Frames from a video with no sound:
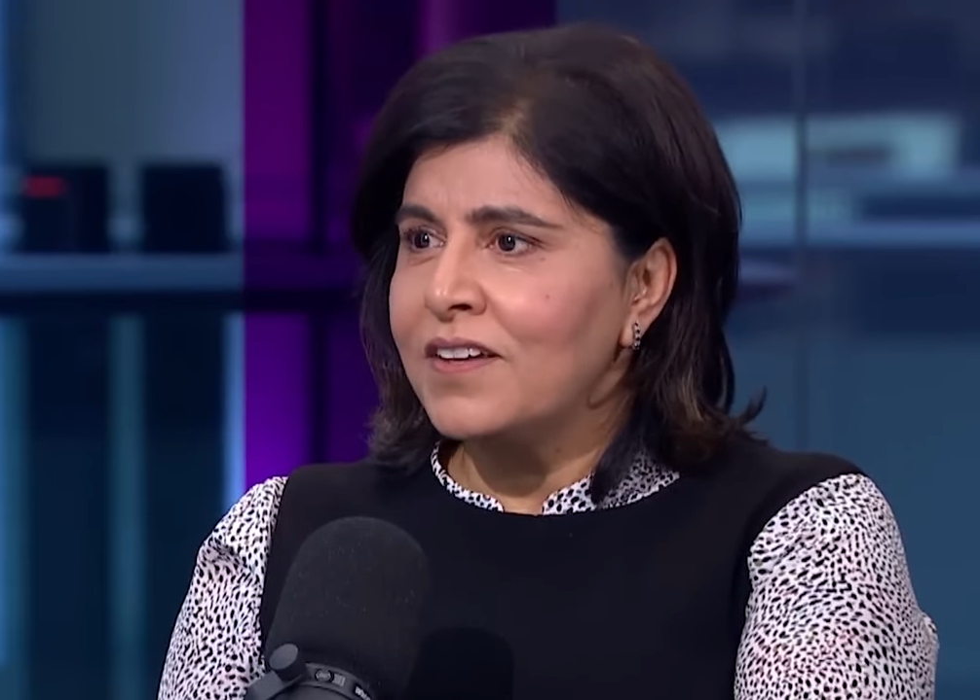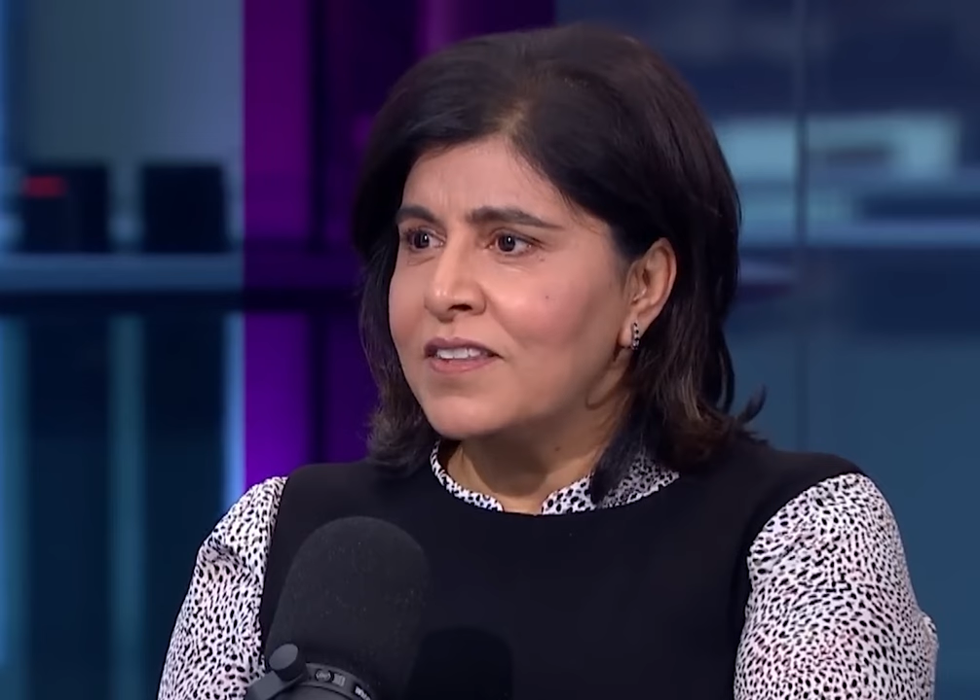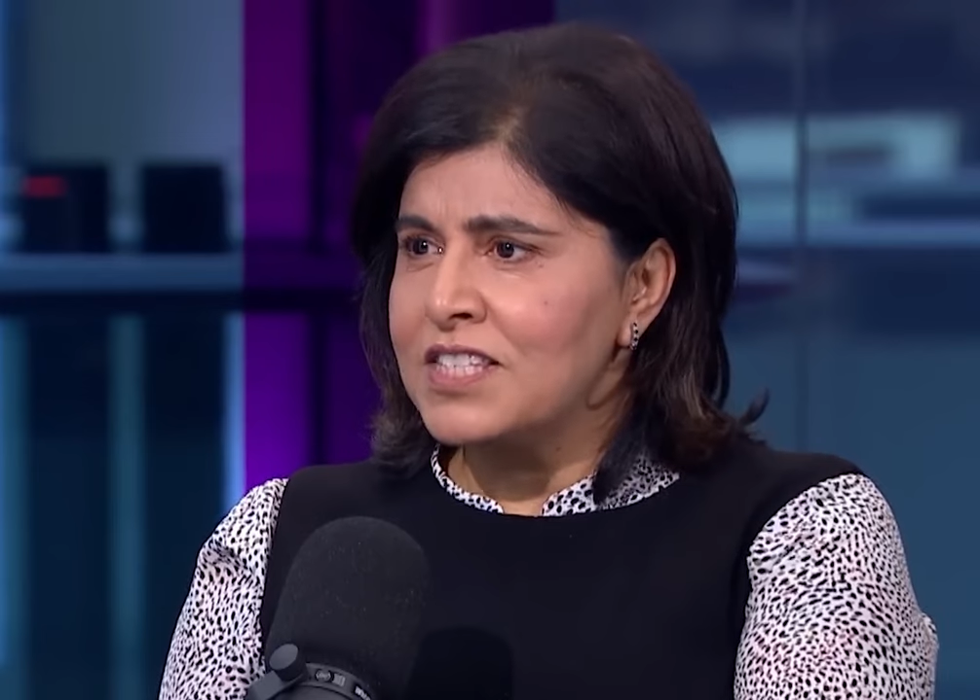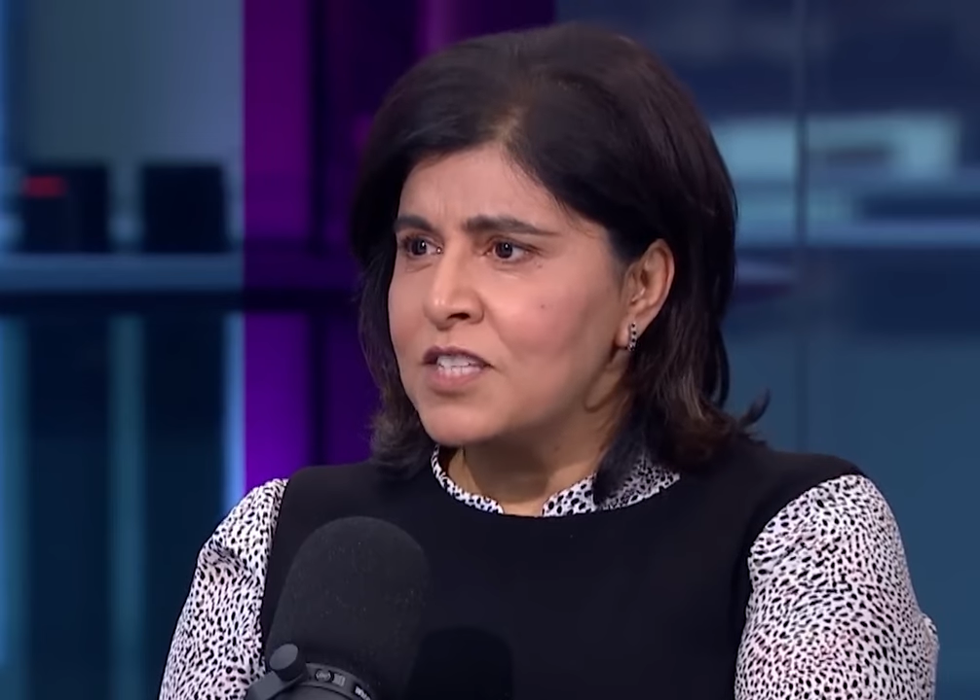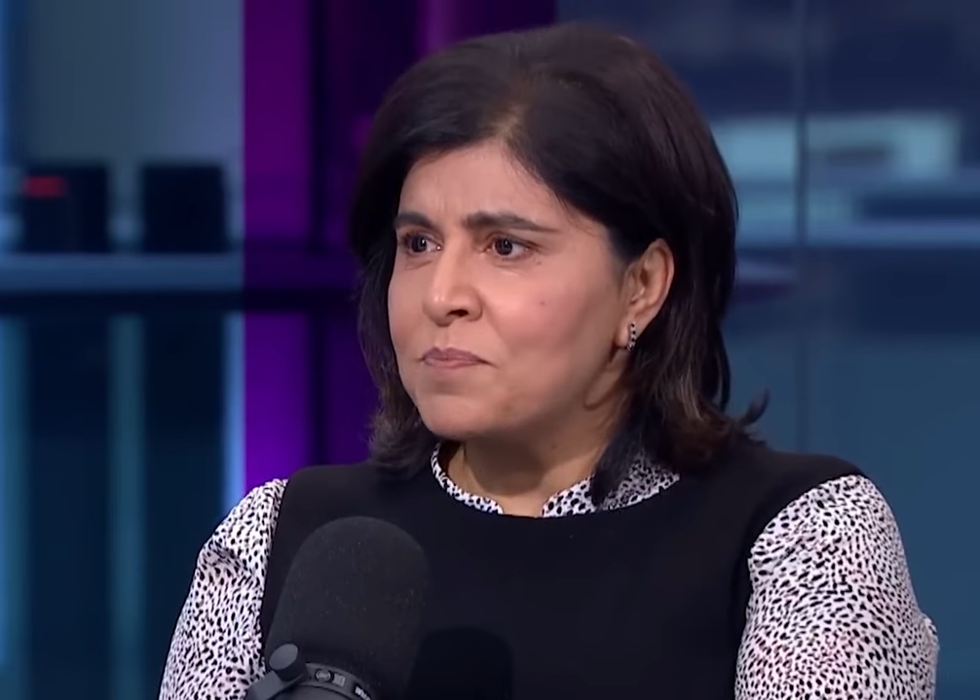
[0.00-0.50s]

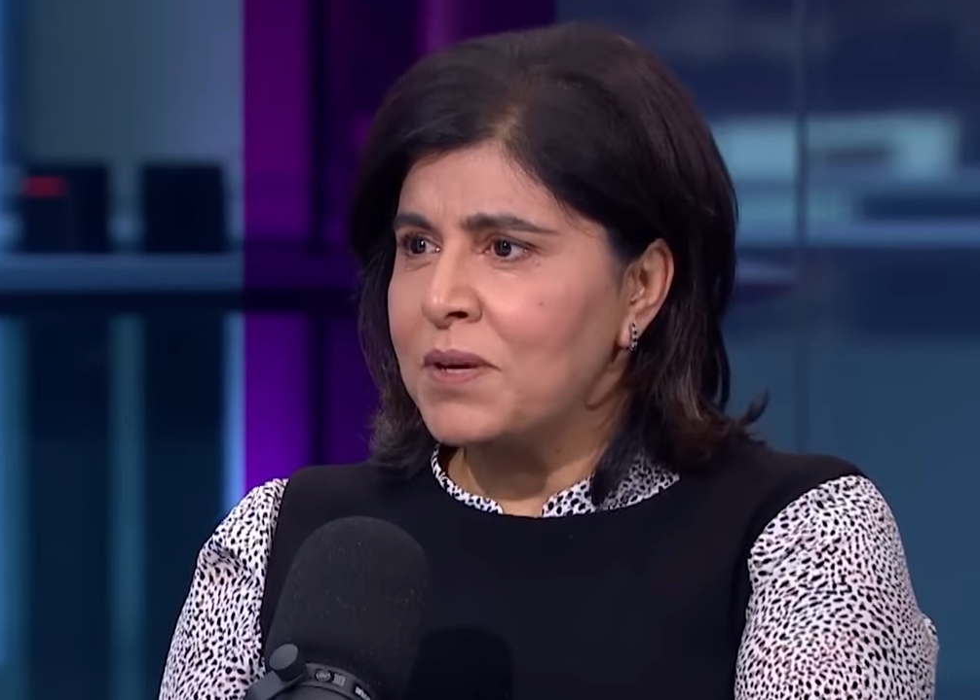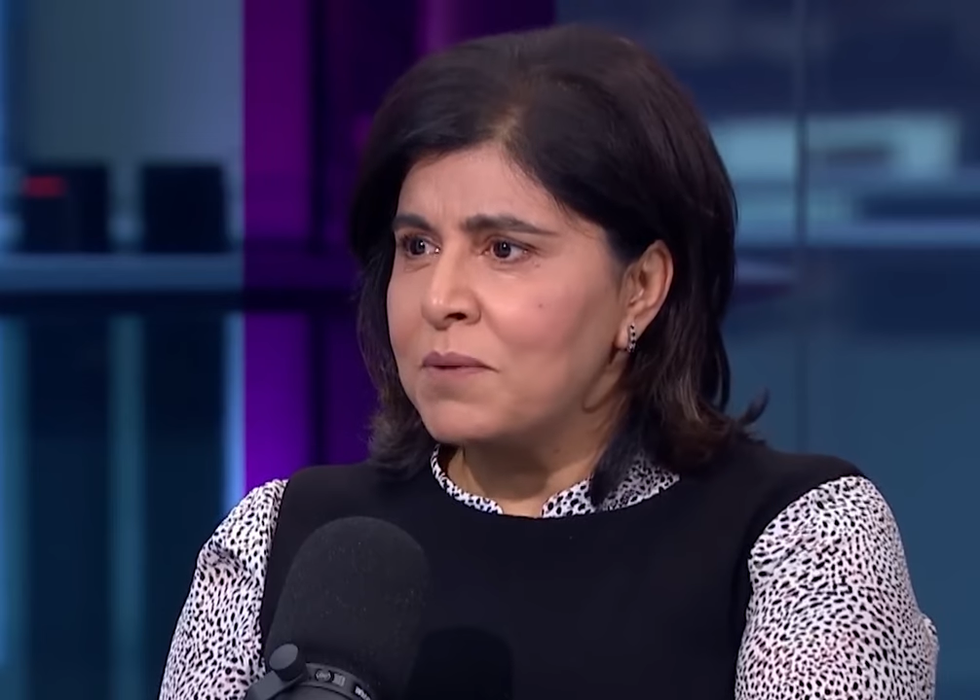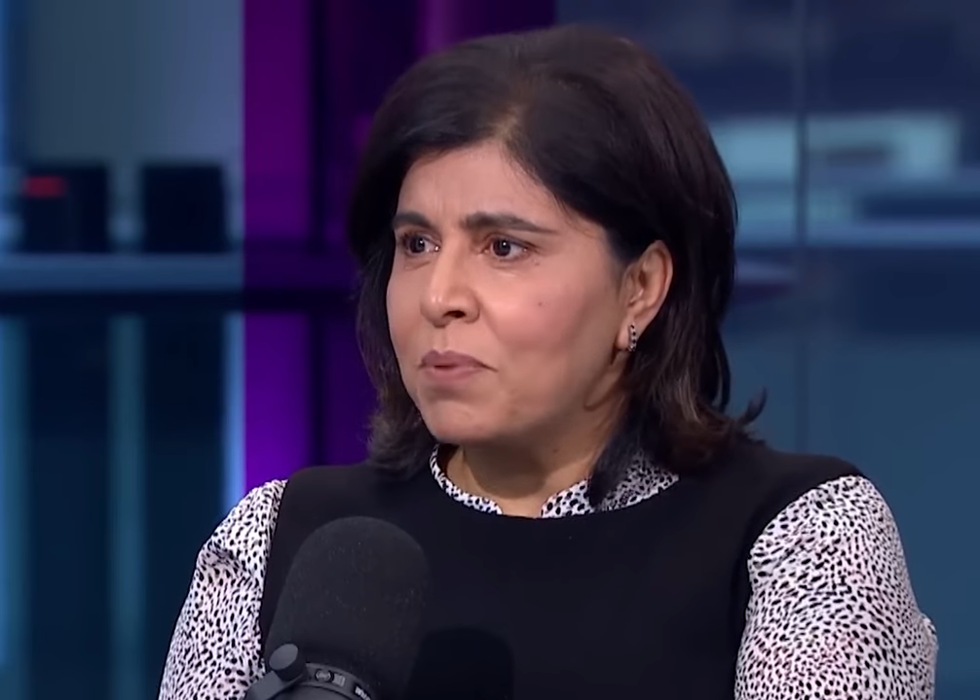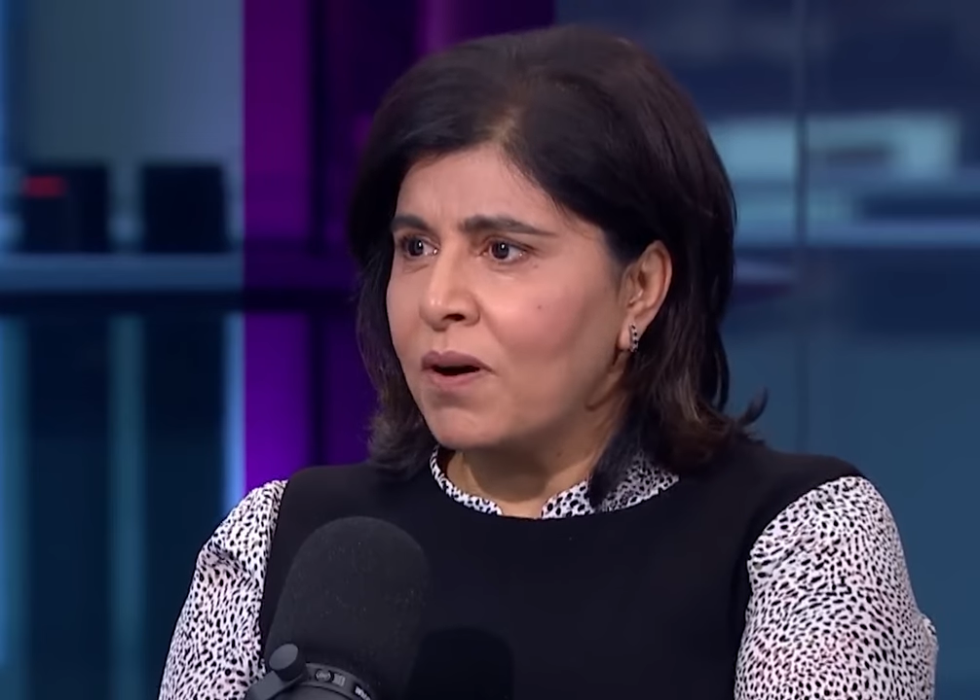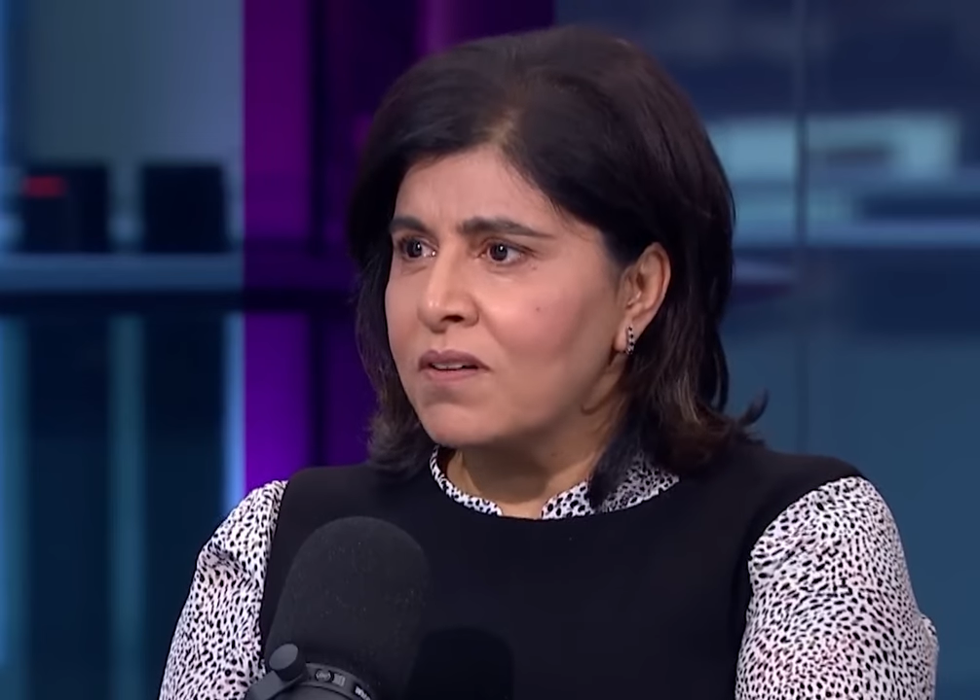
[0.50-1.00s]
this has
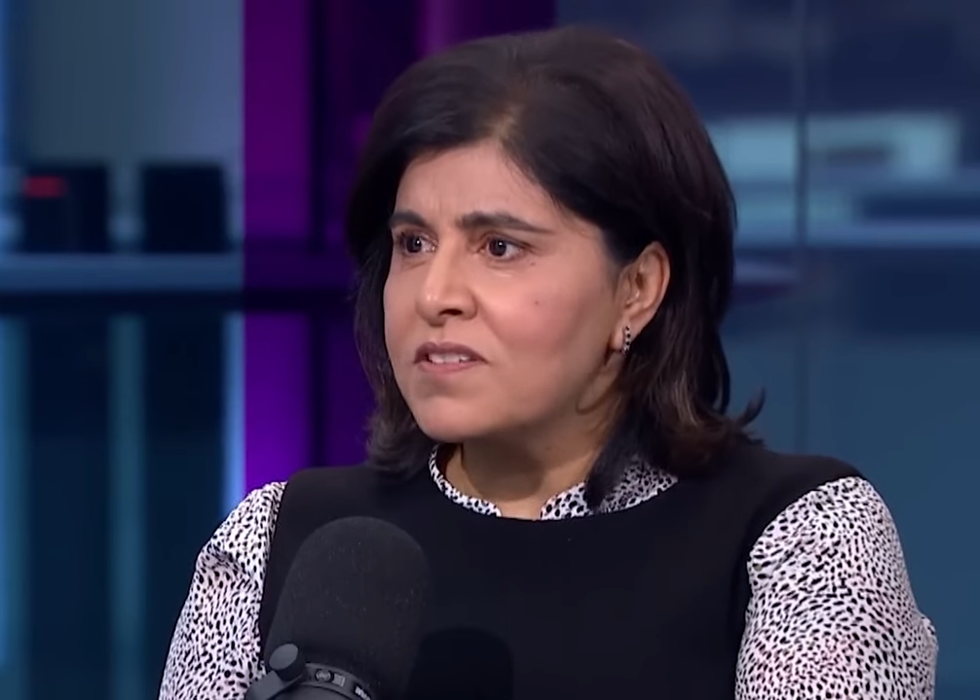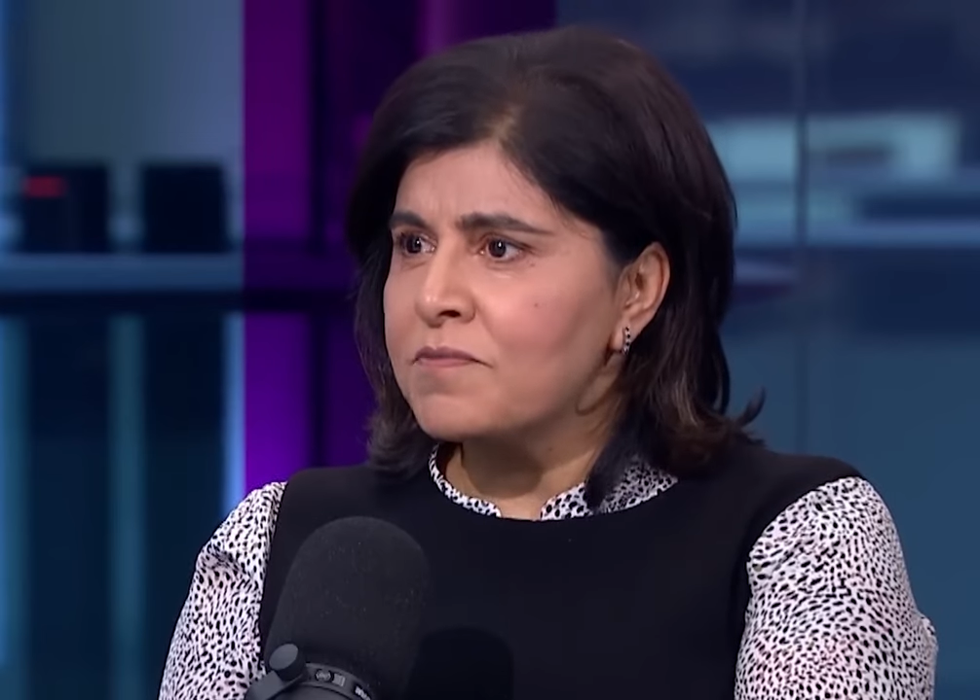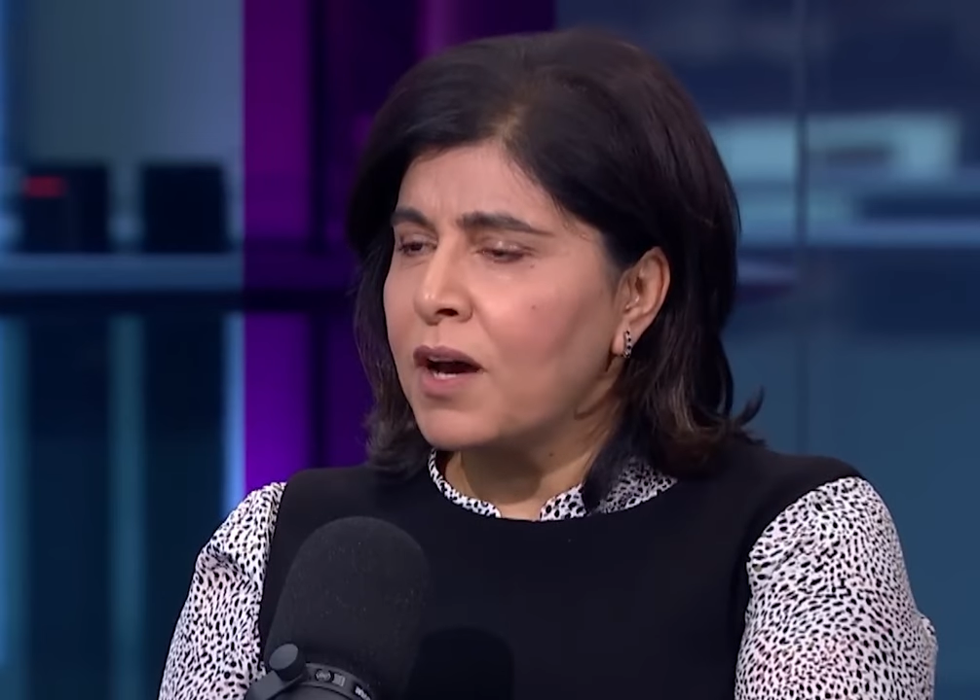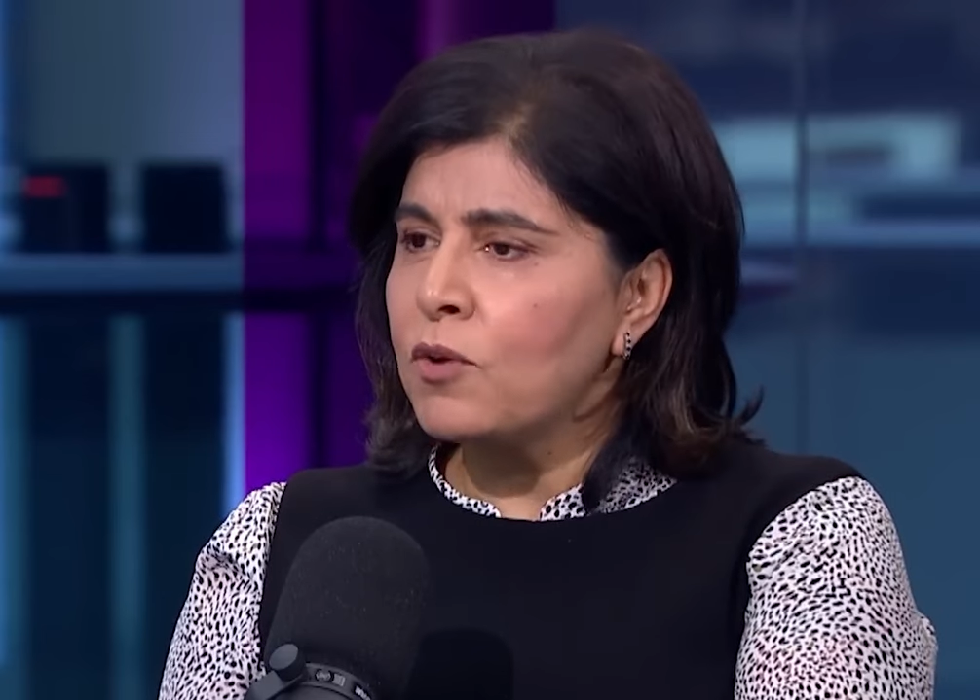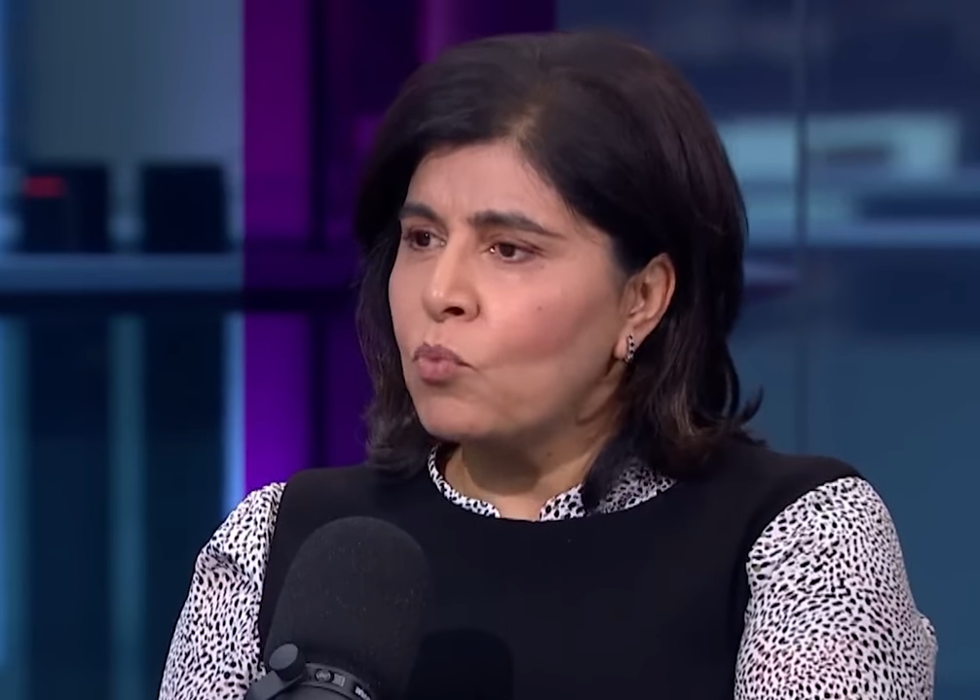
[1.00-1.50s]
been part of my